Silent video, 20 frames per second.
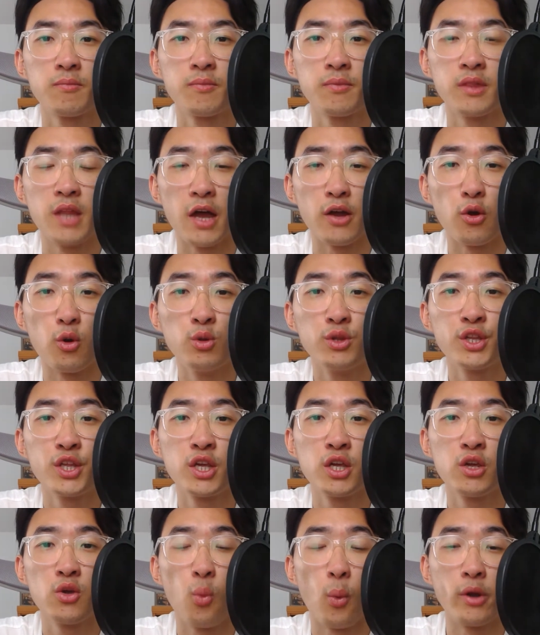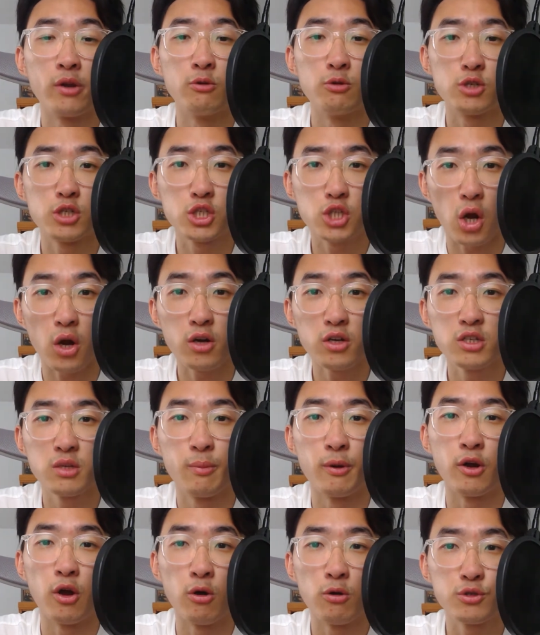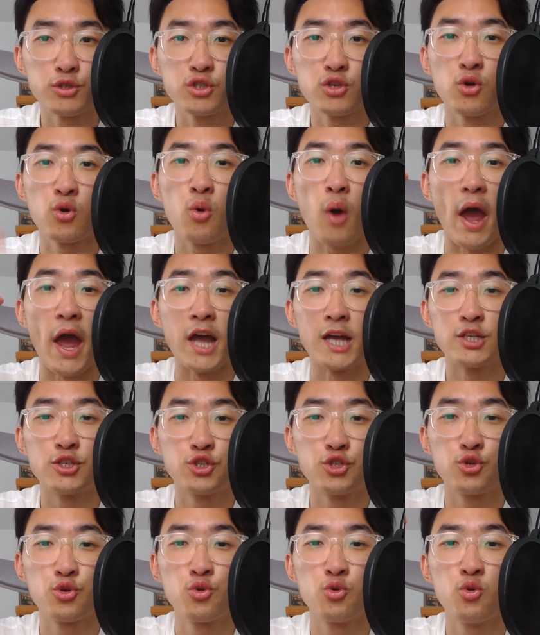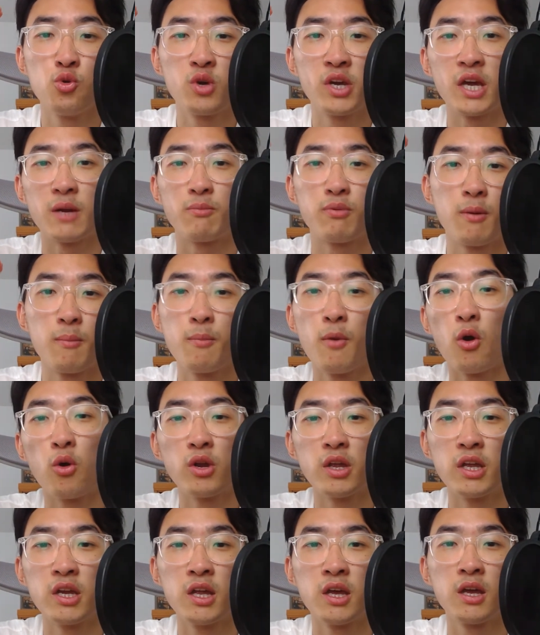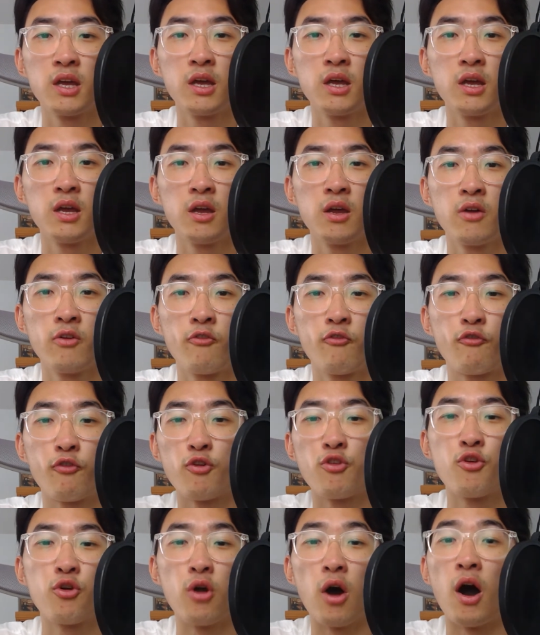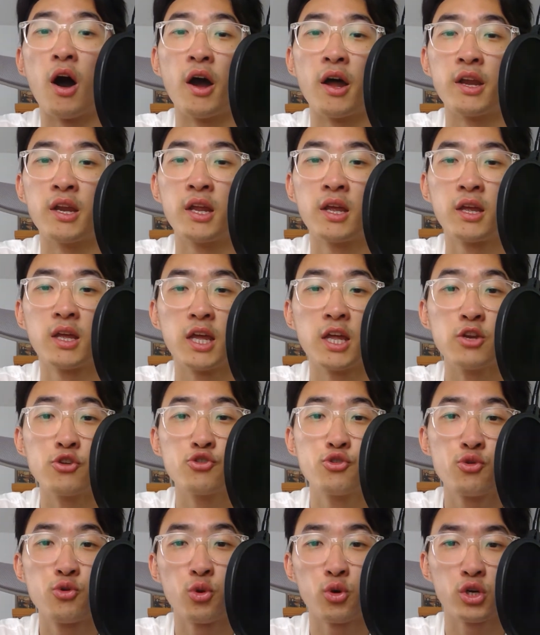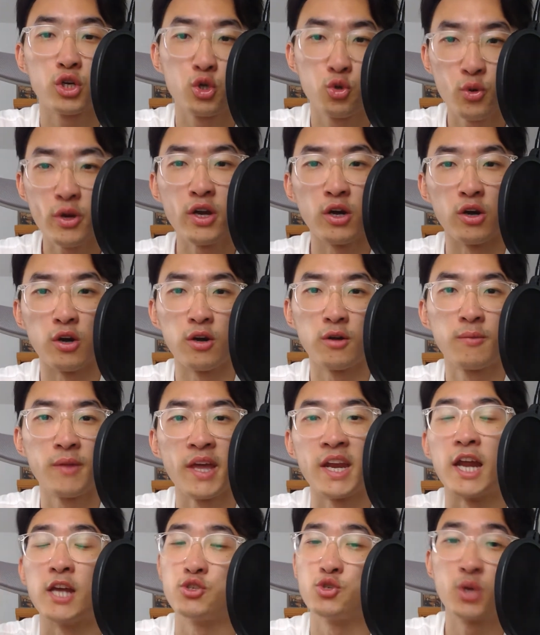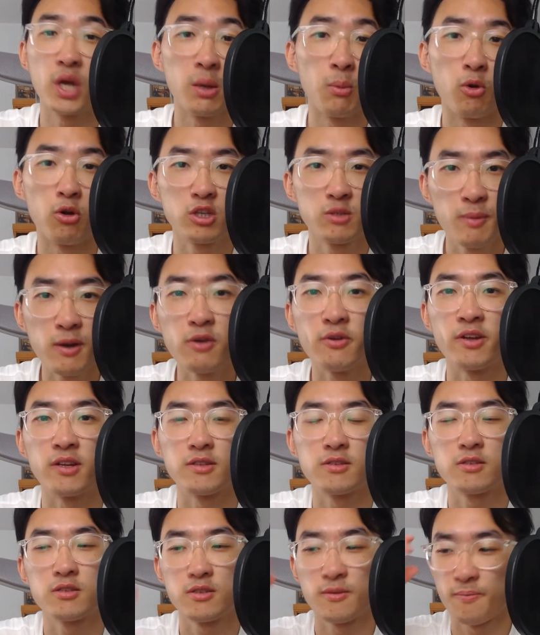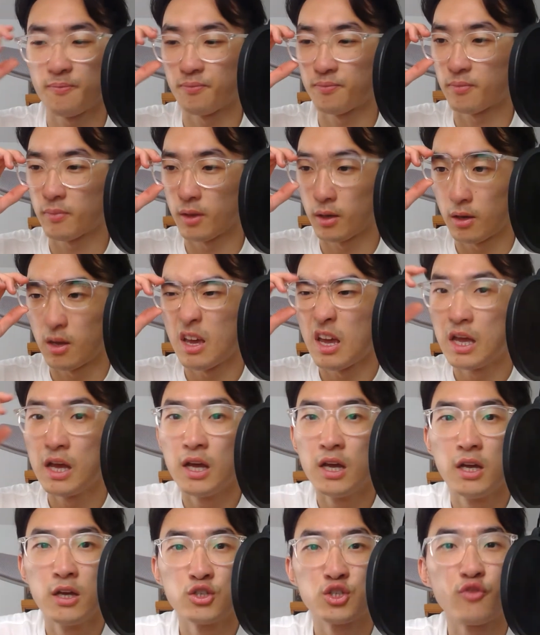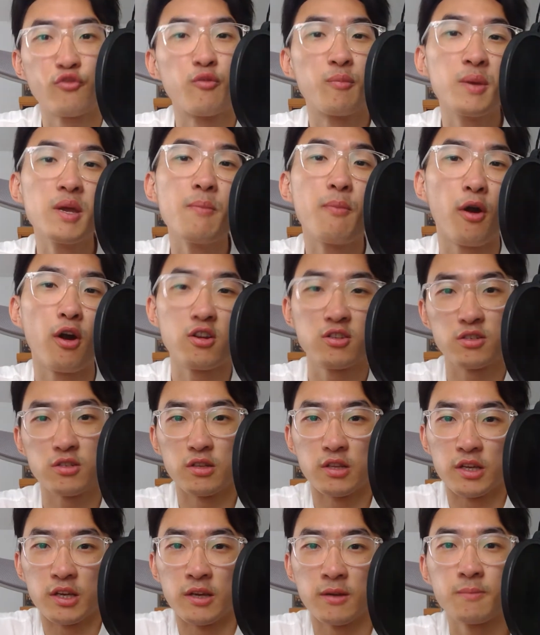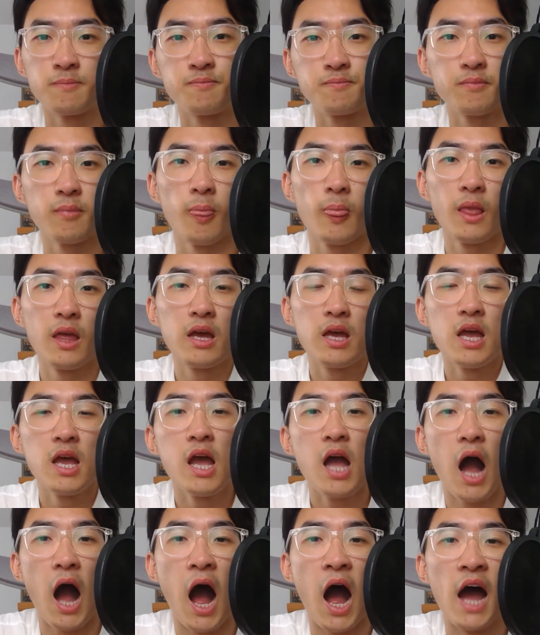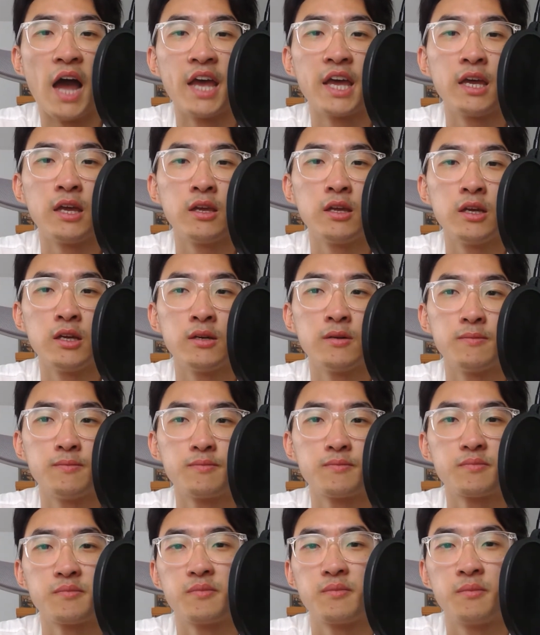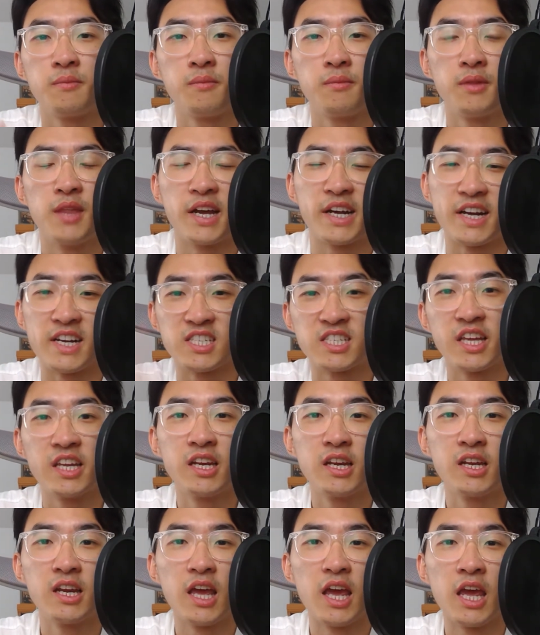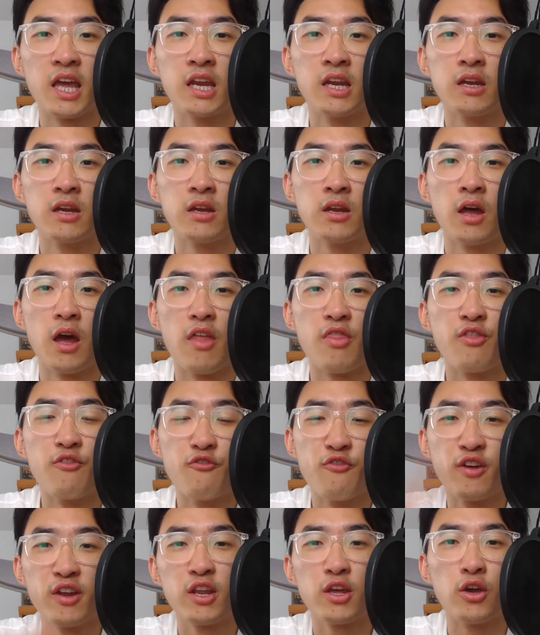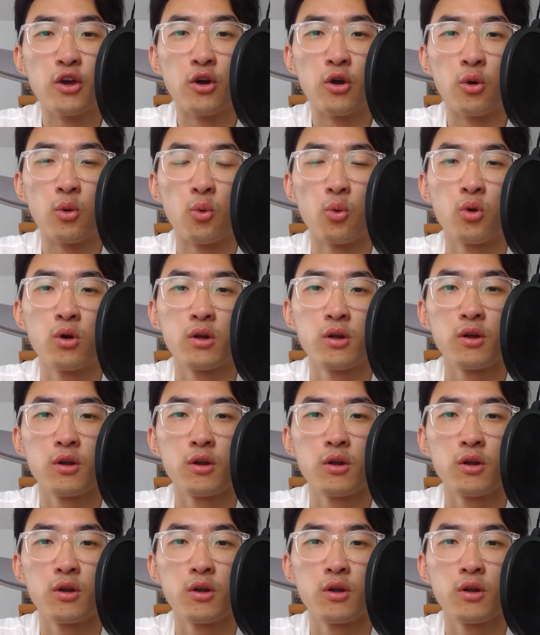not only when you start, but also as you get promoted further on into your career and as you gain more experience. So for me personally, like I stated in the video